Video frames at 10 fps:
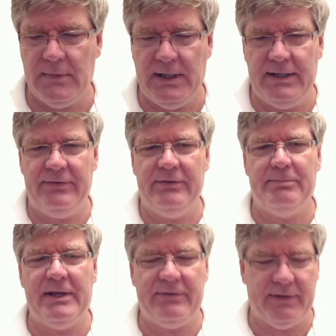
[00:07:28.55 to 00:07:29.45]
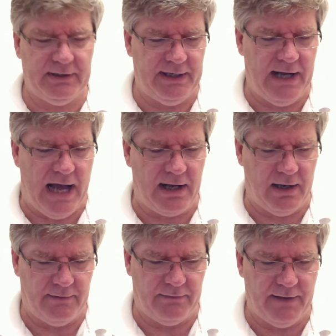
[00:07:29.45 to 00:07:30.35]
this is basically a
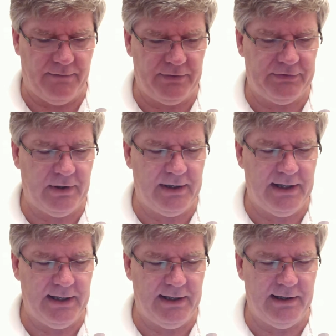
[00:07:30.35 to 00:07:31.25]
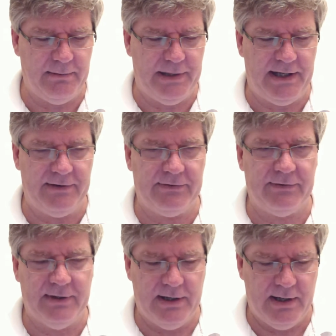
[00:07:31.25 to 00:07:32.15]
knockoff. When I first started getting into pens,
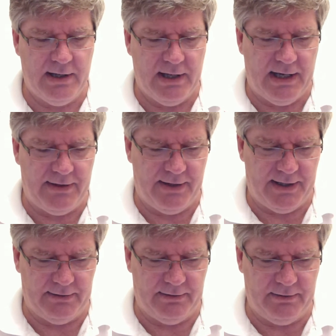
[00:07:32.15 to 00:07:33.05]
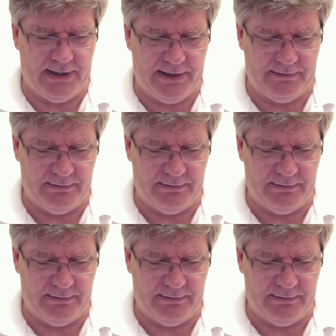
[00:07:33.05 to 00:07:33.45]
I thought, okay,